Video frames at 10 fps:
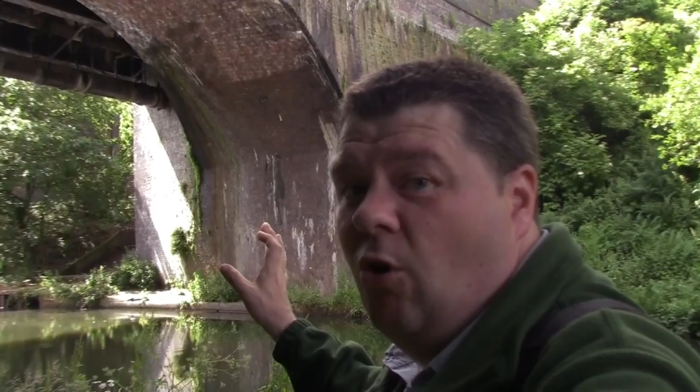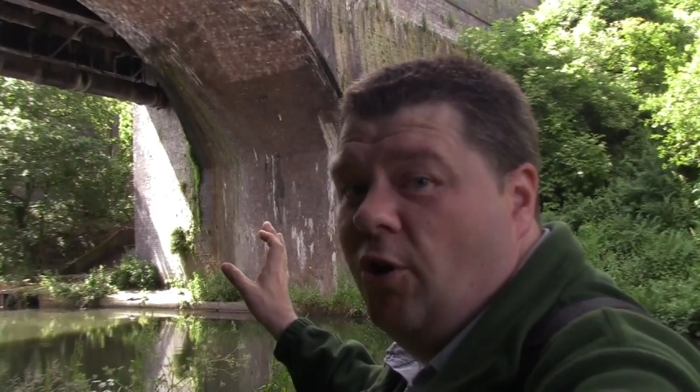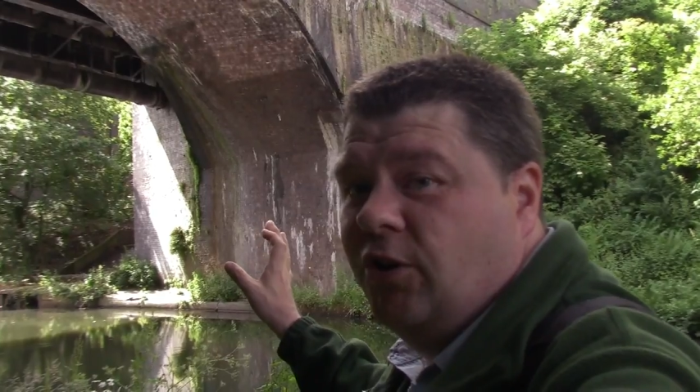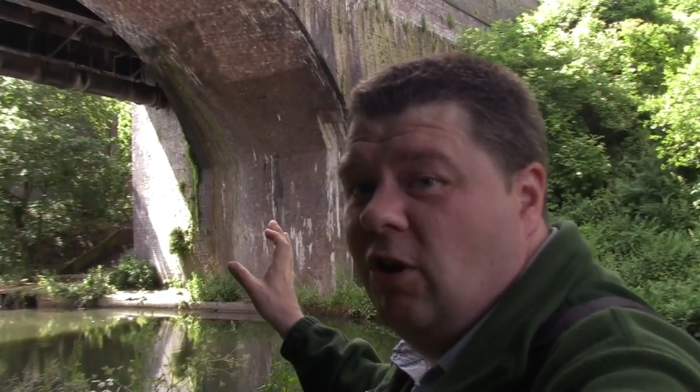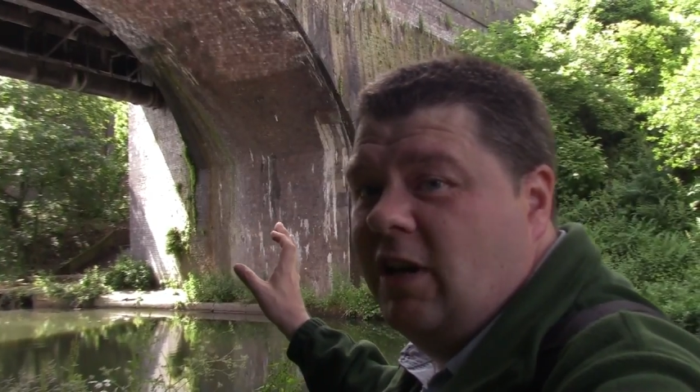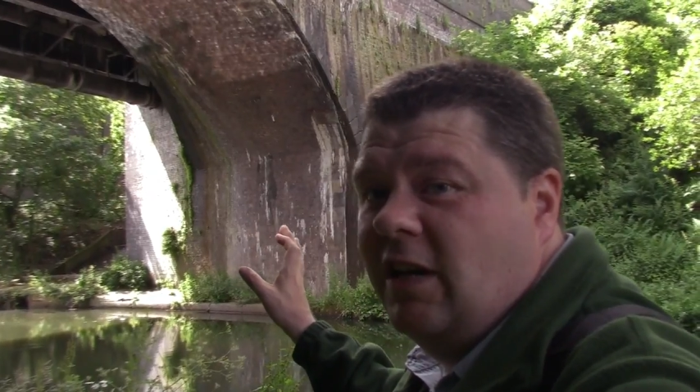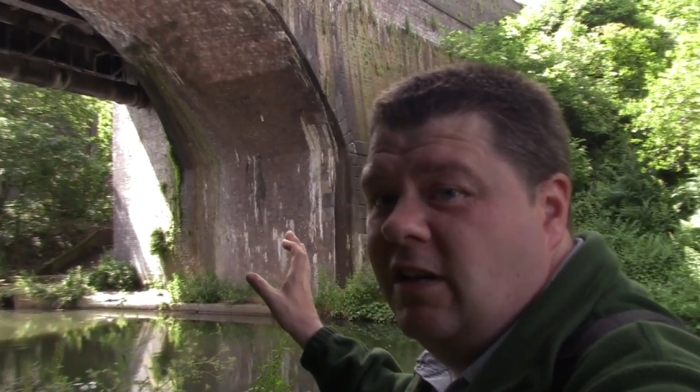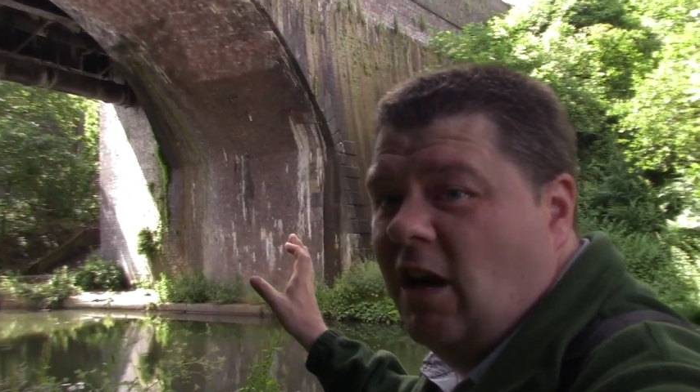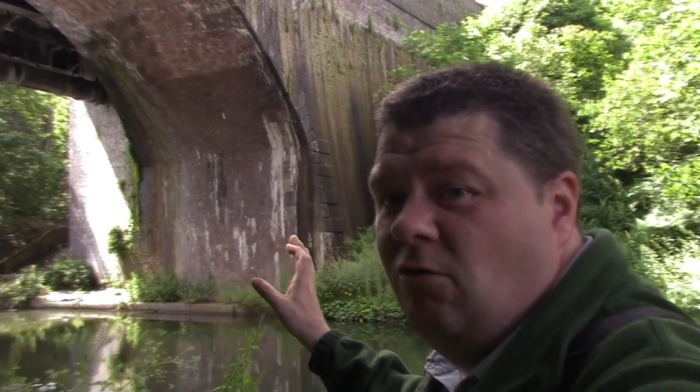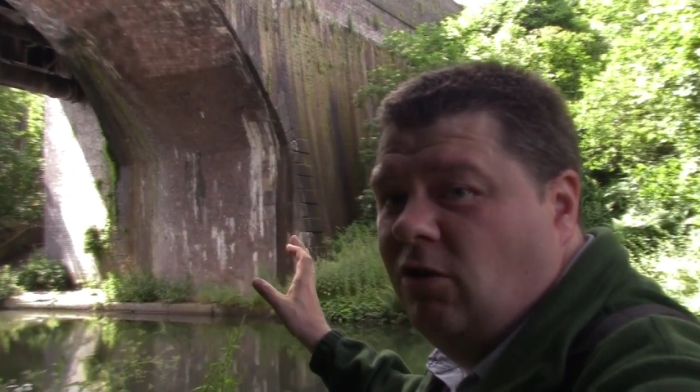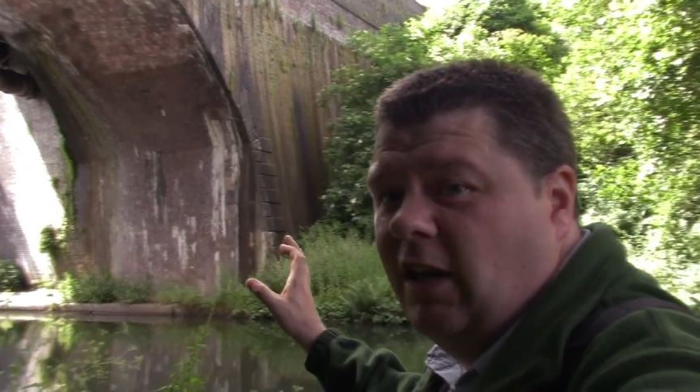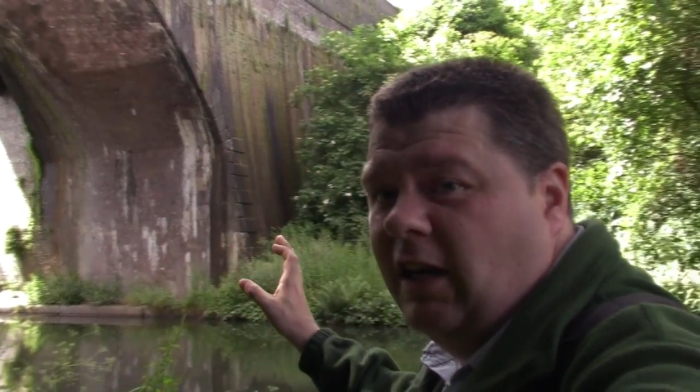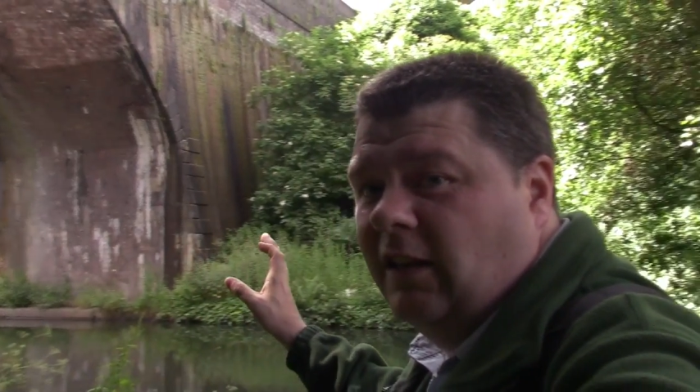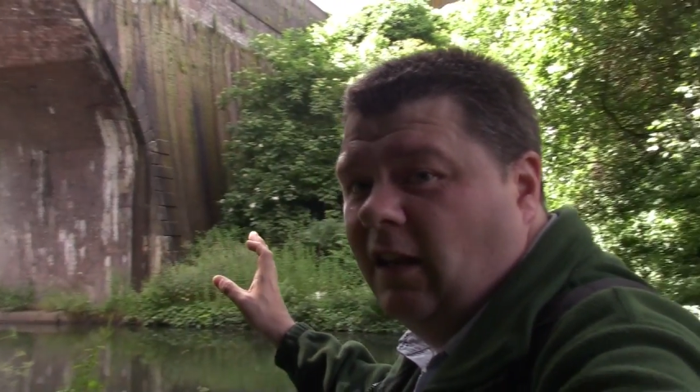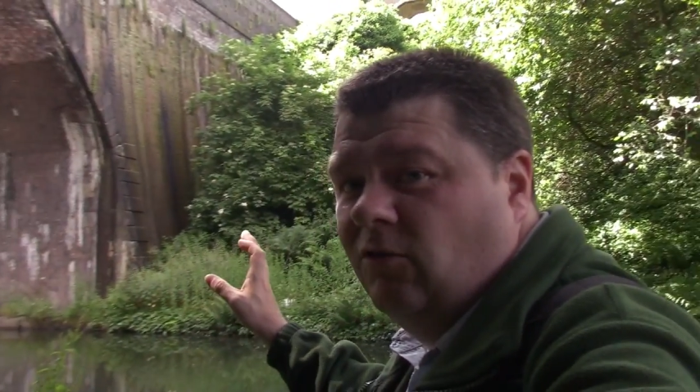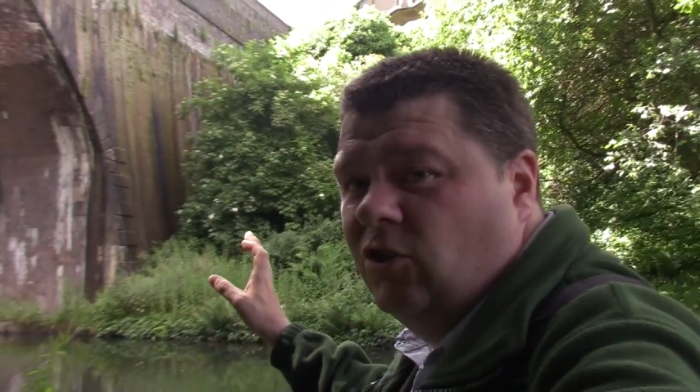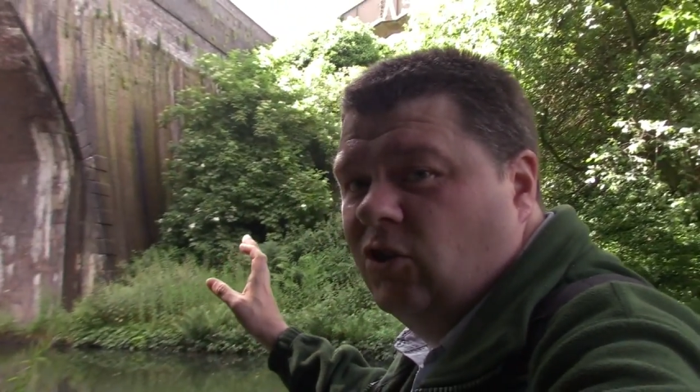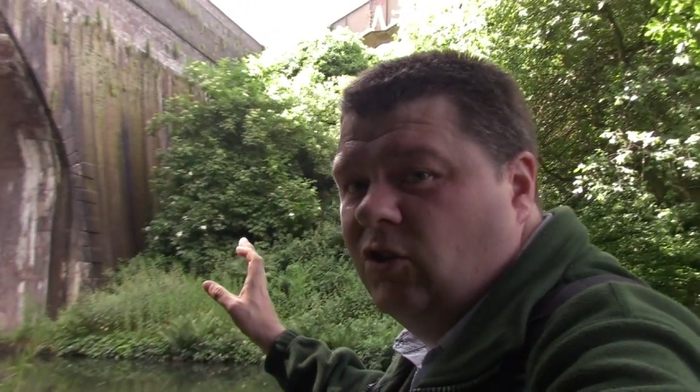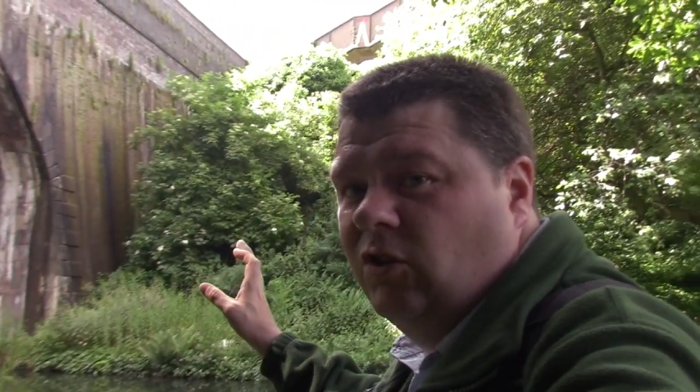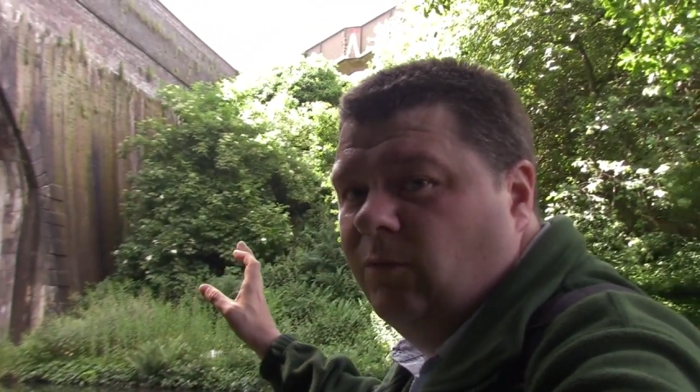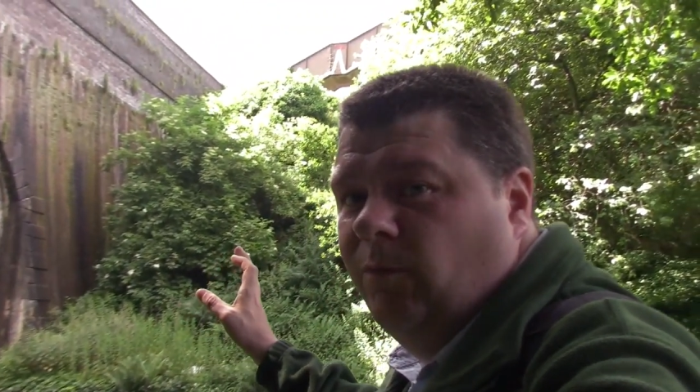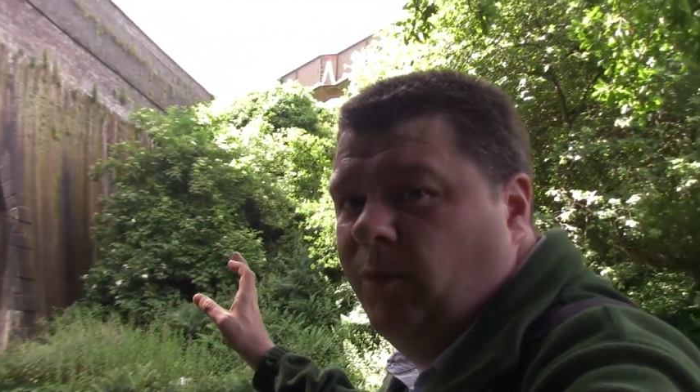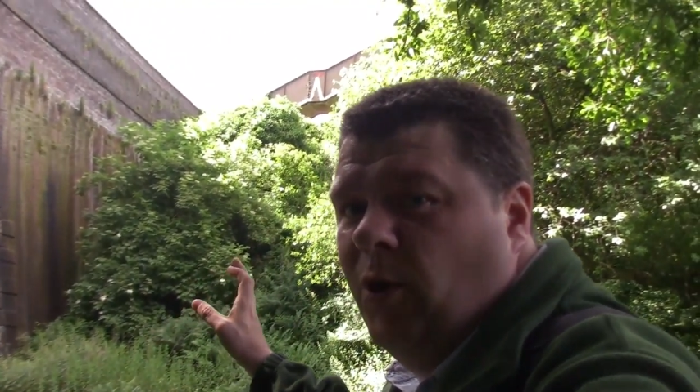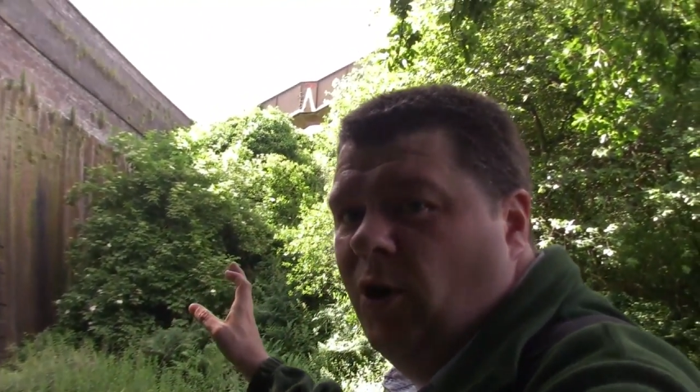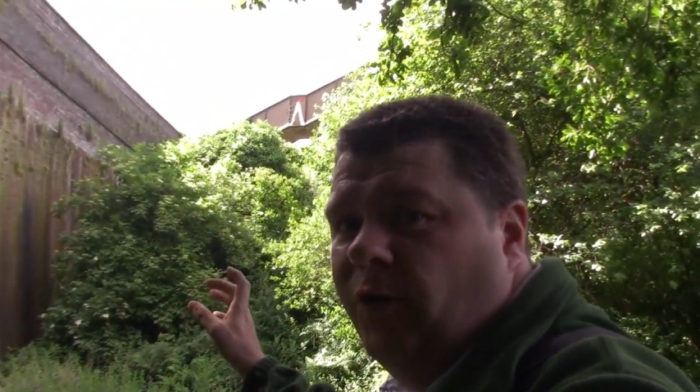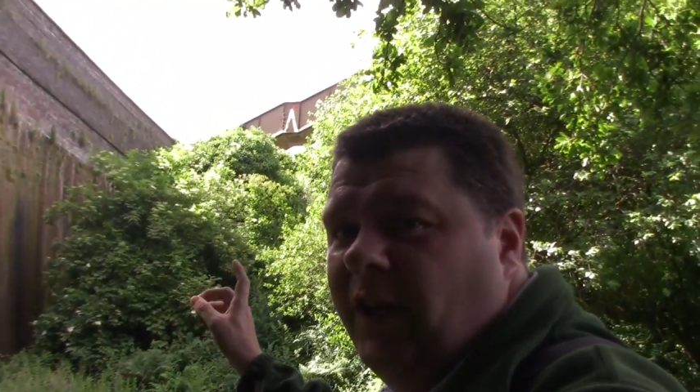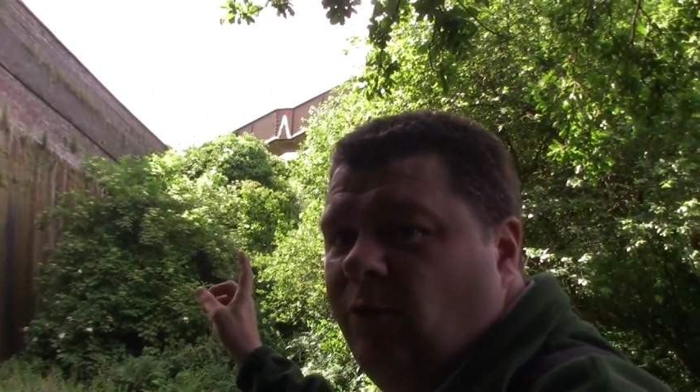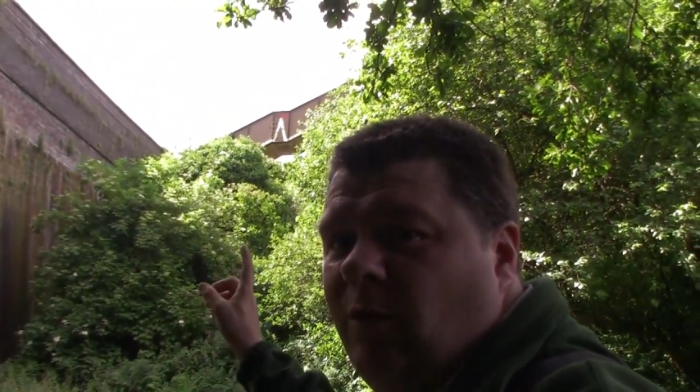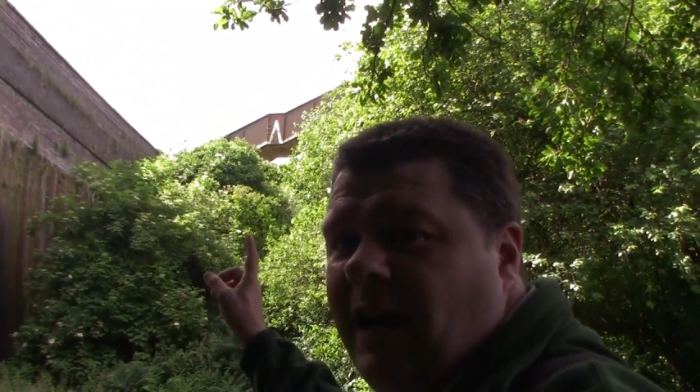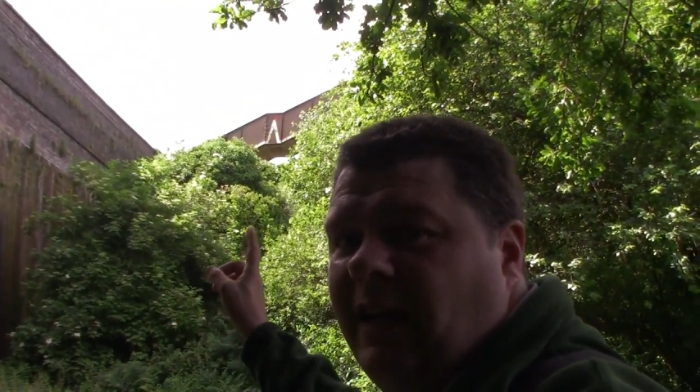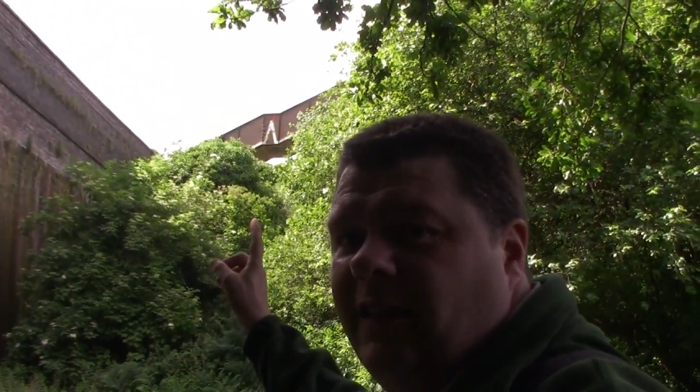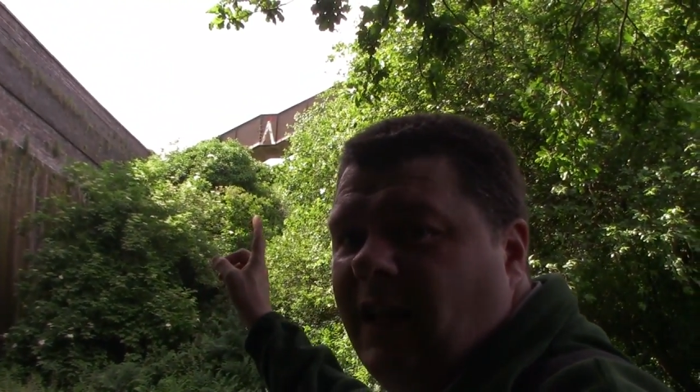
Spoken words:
Also, you can notice, I just put it this way, is